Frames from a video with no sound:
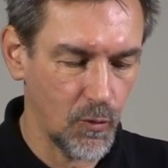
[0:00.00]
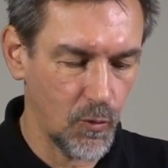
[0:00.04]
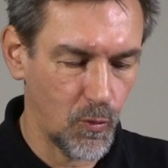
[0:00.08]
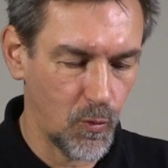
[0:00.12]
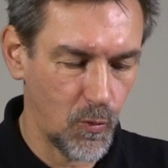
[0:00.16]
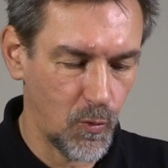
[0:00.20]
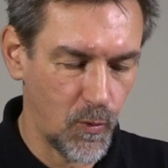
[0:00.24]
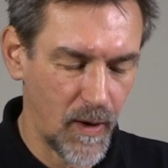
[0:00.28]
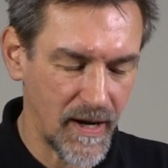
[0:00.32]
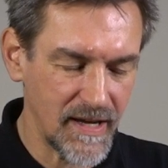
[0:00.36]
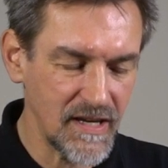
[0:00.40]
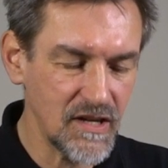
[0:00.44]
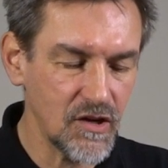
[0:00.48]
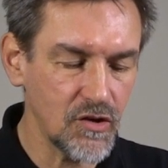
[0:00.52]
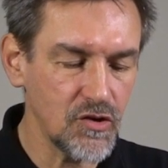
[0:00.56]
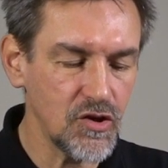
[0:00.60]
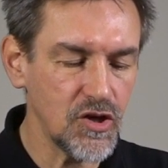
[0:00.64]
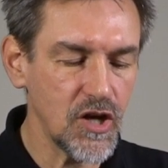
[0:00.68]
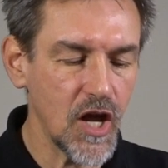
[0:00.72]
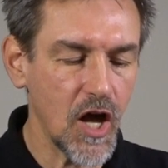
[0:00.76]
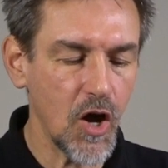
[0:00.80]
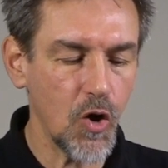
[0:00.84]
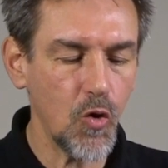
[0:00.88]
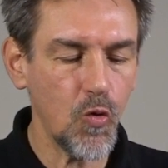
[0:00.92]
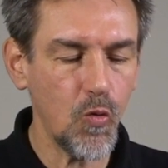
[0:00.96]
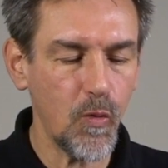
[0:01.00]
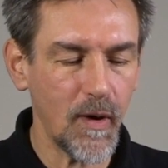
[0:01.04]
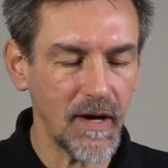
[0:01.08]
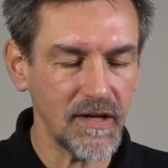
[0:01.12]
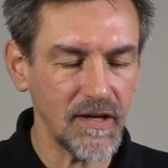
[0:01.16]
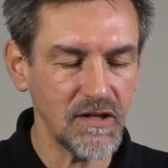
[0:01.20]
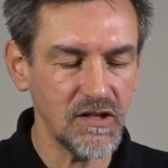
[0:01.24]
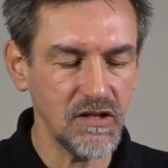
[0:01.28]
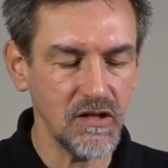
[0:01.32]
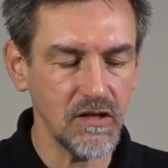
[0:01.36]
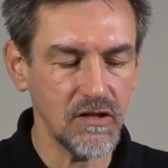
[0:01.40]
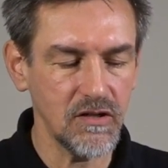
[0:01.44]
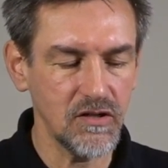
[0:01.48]
when you know
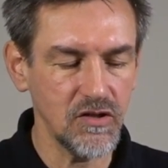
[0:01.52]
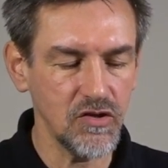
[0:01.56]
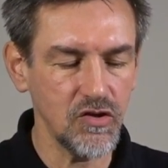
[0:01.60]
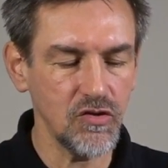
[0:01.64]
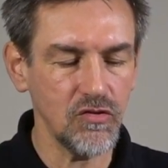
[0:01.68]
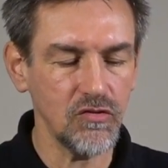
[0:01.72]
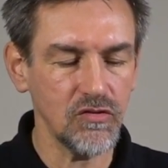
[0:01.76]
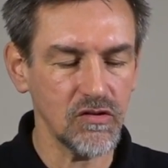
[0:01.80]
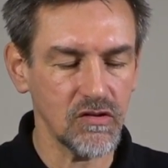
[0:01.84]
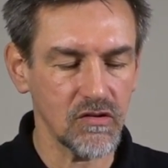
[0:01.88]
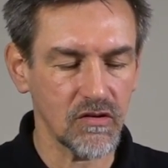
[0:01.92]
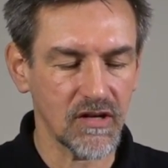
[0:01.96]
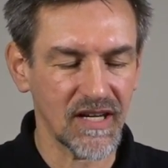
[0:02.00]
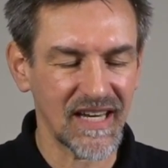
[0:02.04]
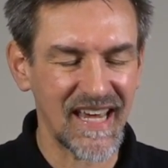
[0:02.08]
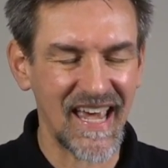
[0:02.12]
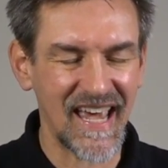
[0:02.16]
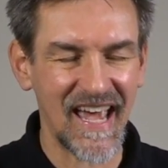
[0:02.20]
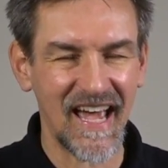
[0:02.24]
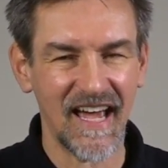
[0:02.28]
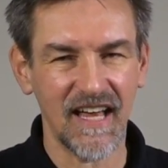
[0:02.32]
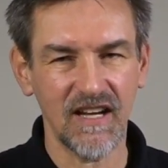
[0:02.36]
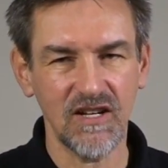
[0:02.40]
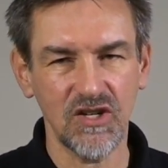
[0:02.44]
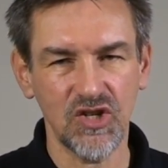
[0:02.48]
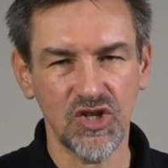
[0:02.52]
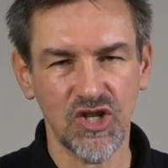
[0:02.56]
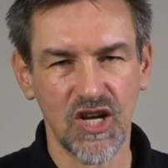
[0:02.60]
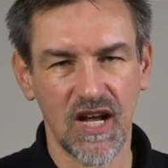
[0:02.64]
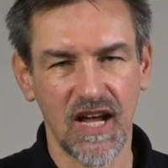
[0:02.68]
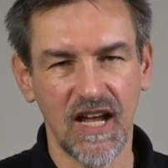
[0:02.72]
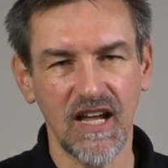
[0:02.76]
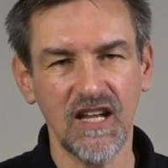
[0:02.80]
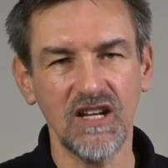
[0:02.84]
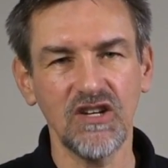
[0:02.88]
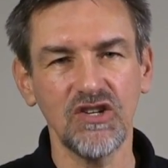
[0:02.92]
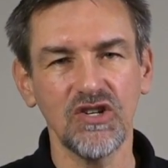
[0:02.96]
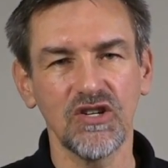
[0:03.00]
what you do, you can
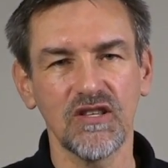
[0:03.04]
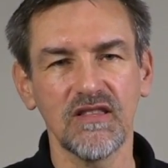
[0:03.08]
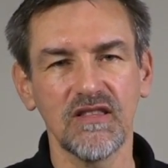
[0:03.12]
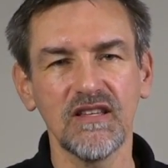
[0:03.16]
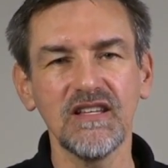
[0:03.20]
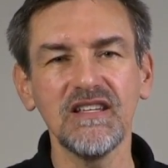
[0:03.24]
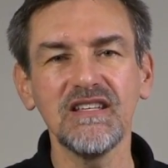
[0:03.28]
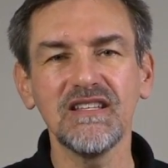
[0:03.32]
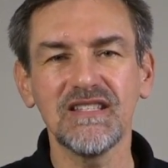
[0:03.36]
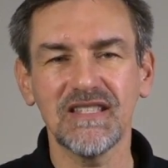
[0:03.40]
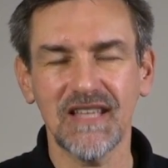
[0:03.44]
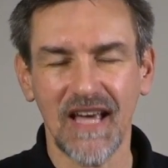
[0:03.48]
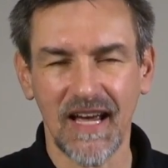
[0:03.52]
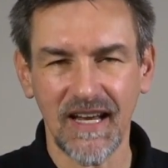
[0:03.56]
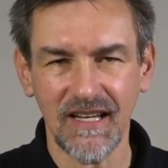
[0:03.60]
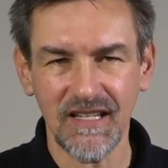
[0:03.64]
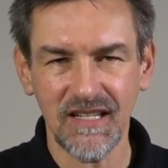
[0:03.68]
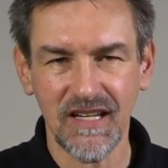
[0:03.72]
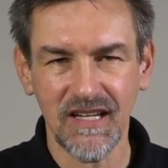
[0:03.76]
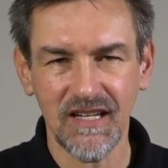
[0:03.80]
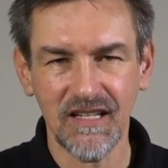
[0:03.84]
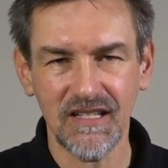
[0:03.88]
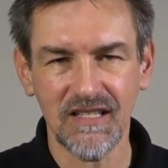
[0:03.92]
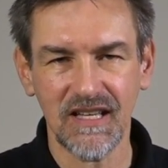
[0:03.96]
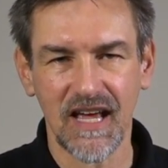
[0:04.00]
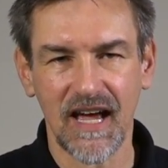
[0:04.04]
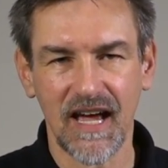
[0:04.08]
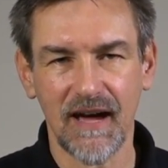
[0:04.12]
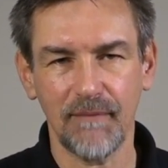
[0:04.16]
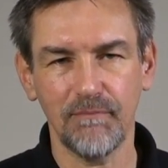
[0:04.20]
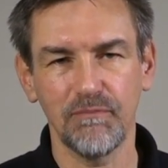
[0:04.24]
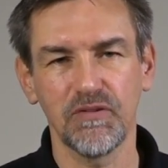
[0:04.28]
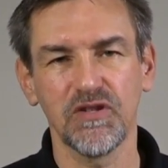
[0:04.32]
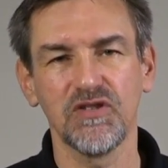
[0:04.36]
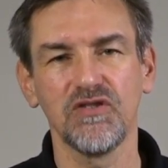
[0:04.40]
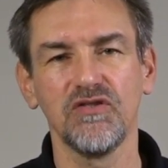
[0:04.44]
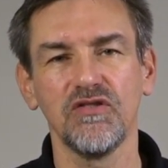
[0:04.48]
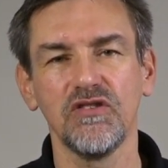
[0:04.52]
change these settings
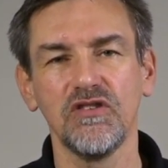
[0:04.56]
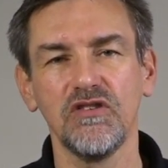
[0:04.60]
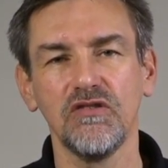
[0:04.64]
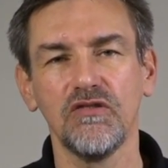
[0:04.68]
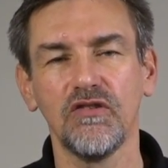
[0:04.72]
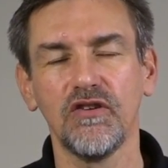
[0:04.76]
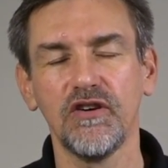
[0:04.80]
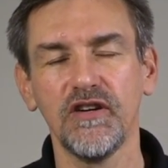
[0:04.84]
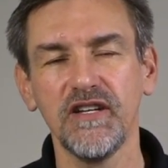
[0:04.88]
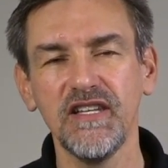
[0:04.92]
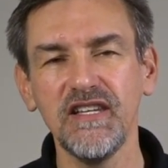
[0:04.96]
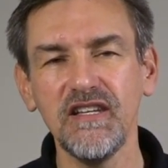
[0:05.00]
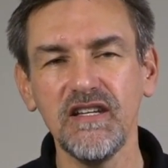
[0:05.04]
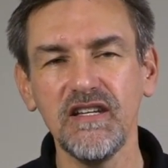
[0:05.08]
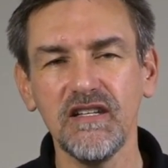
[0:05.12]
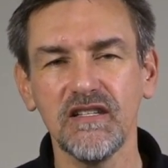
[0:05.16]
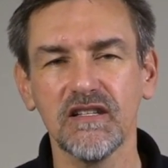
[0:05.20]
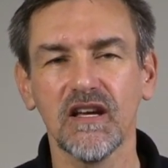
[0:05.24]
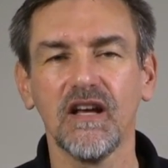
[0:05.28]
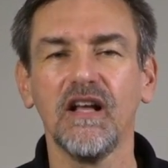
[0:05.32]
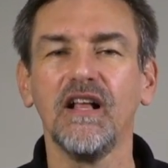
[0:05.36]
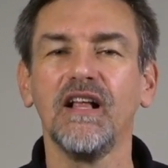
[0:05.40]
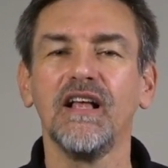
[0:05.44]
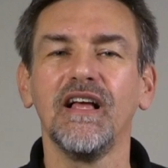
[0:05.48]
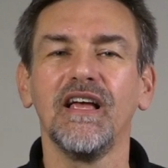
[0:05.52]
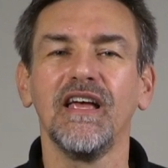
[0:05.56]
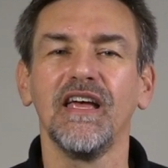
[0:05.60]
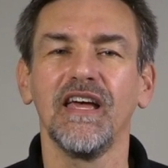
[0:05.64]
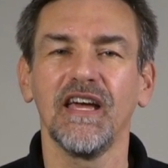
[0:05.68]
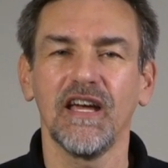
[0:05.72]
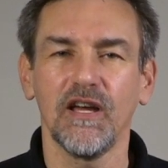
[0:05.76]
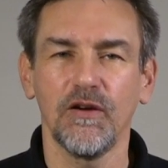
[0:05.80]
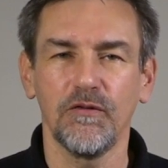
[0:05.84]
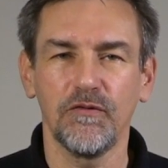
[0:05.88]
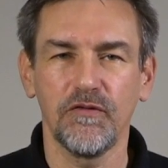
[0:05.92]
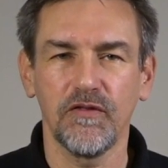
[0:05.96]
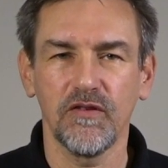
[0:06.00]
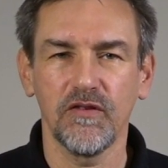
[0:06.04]
up to your need.
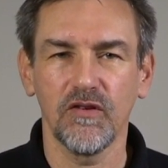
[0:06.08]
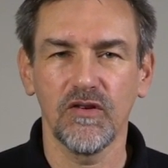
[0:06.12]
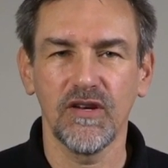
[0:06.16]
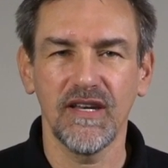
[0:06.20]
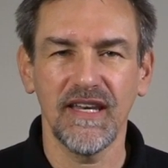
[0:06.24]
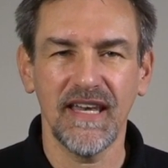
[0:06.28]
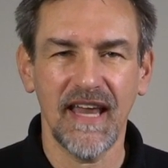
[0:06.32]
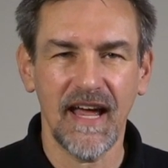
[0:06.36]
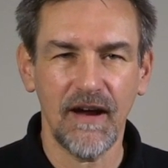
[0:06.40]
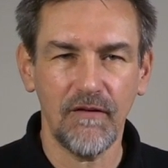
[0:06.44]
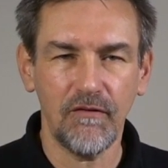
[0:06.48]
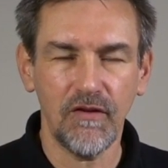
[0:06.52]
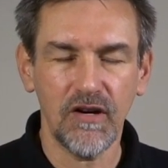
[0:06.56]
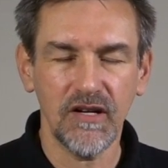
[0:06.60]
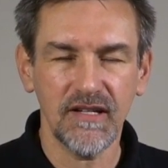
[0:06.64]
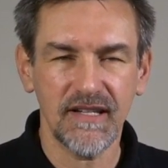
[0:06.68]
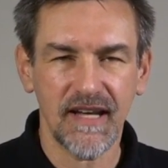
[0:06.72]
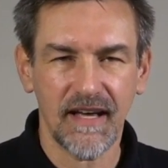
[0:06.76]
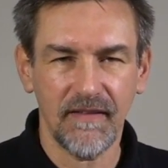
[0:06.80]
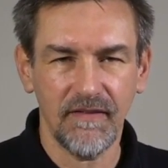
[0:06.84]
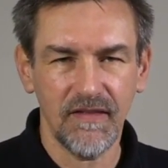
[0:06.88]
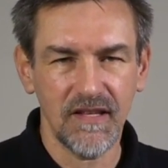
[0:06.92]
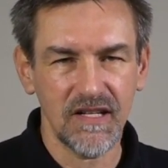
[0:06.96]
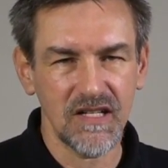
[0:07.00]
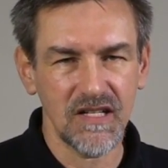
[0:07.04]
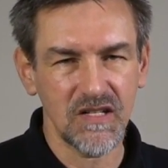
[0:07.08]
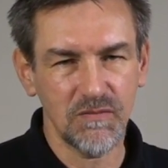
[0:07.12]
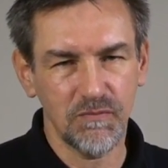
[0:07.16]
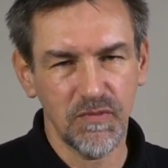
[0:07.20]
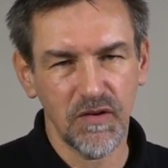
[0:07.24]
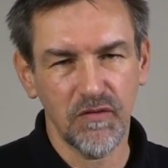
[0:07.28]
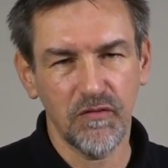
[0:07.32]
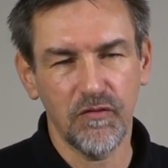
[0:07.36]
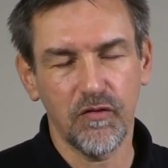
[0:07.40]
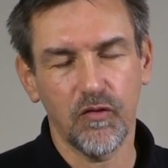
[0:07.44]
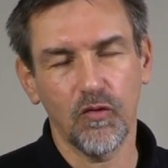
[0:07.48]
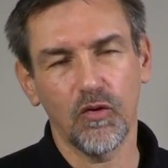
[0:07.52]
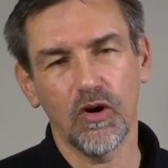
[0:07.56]
If you've never done this
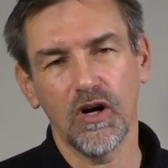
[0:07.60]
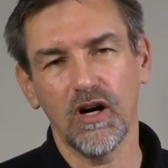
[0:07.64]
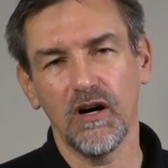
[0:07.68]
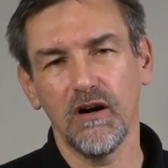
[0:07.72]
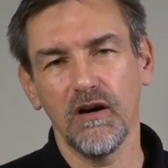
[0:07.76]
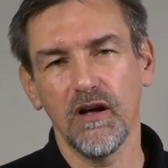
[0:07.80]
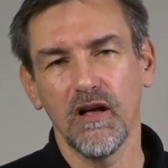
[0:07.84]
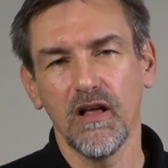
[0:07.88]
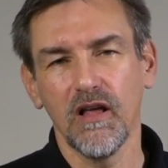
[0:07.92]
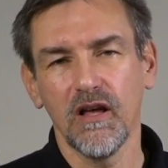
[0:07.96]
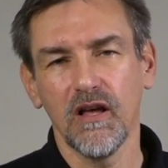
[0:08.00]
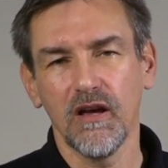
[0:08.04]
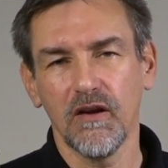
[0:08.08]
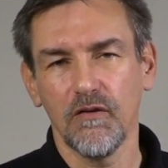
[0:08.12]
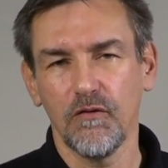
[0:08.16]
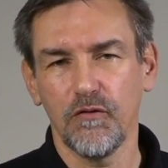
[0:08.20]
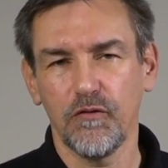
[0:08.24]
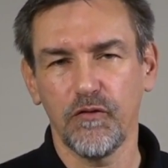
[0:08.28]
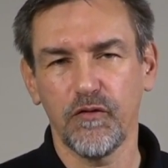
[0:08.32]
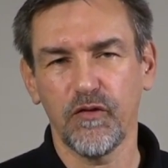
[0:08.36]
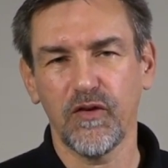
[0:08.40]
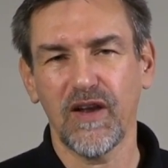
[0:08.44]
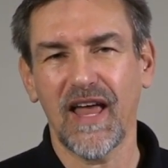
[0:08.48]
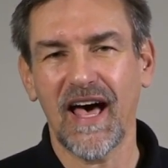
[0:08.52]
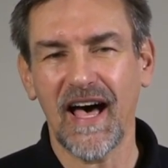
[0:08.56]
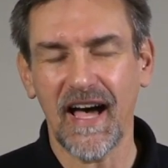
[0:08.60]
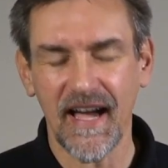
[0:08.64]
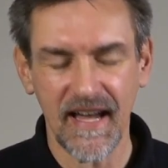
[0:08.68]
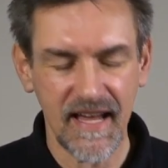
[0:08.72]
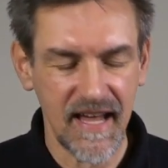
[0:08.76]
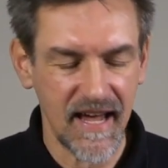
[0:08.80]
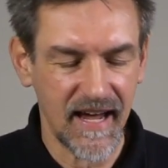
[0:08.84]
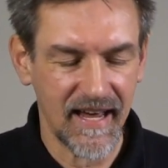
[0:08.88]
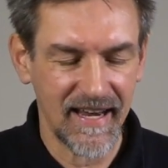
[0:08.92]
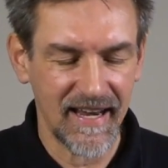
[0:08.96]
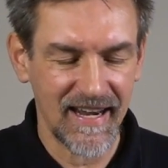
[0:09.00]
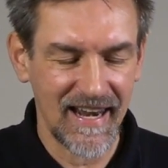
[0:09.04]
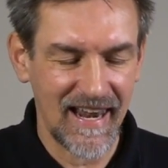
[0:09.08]
before, fly
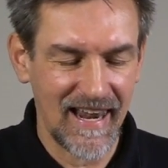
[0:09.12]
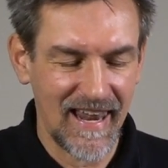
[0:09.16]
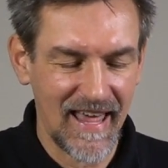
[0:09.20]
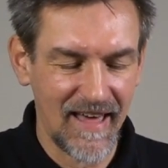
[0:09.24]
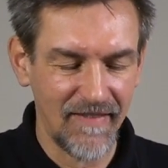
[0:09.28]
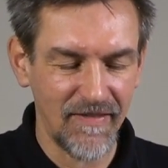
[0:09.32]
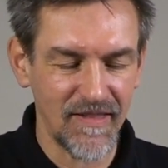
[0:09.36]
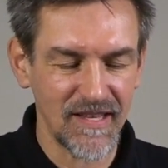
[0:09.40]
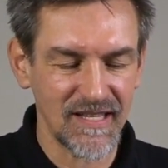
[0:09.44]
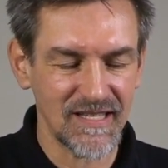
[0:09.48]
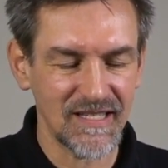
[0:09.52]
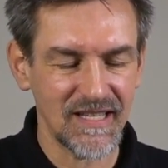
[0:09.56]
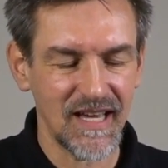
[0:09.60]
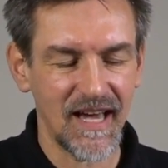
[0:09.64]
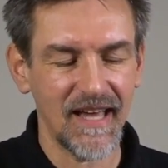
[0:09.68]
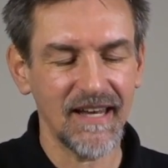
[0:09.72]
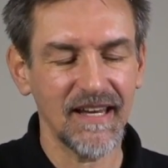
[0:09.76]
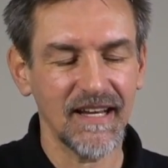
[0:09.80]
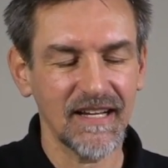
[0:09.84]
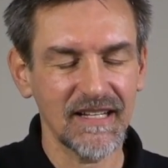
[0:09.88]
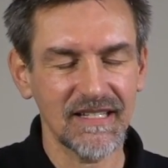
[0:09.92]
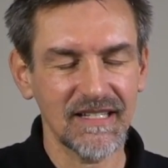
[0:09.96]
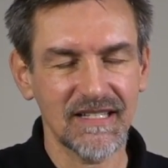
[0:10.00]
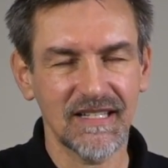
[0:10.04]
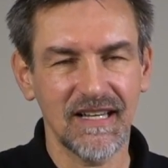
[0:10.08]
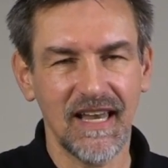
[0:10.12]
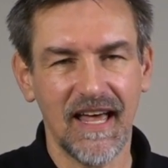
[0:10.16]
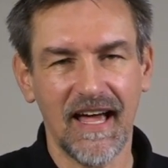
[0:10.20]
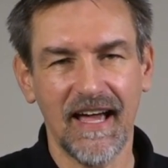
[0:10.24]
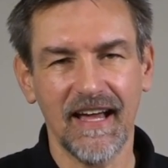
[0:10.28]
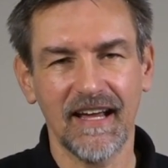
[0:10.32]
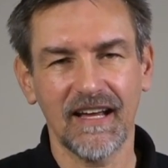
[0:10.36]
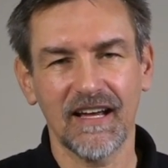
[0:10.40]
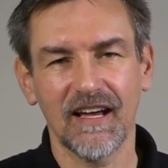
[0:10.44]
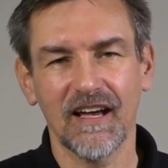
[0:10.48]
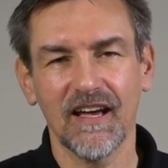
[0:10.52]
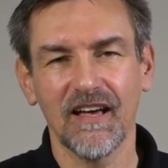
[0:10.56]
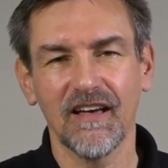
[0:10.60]
and let the settings
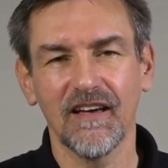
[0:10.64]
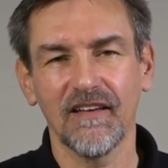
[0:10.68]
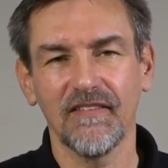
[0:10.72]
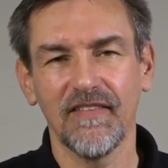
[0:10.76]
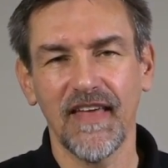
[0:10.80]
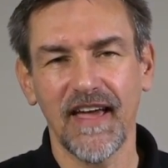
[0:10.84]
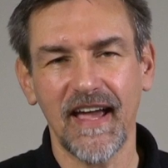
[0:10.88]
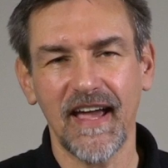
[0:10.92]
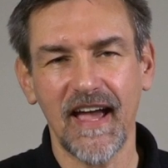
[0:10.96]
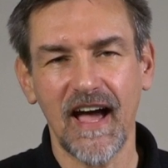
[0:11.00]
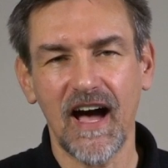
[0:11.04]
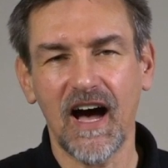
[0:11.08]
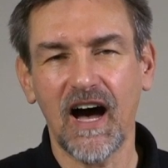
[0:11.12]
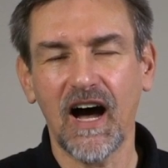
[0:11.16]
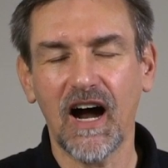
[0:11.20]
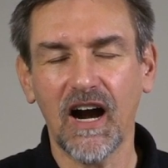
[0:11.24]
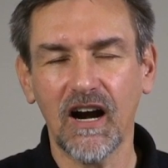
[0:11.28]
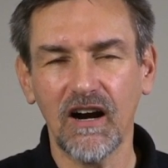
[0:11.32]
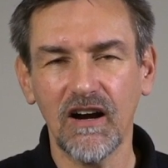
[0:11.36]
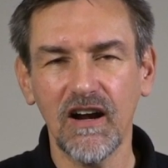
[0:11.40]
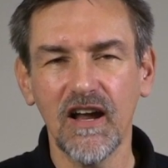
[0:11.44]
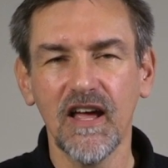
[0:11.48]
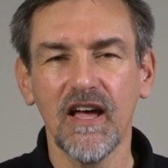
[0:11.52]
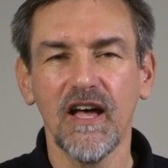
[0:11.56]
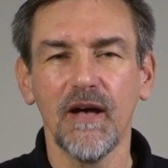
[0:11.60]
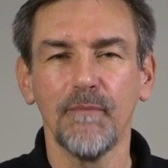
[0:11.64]
like they are,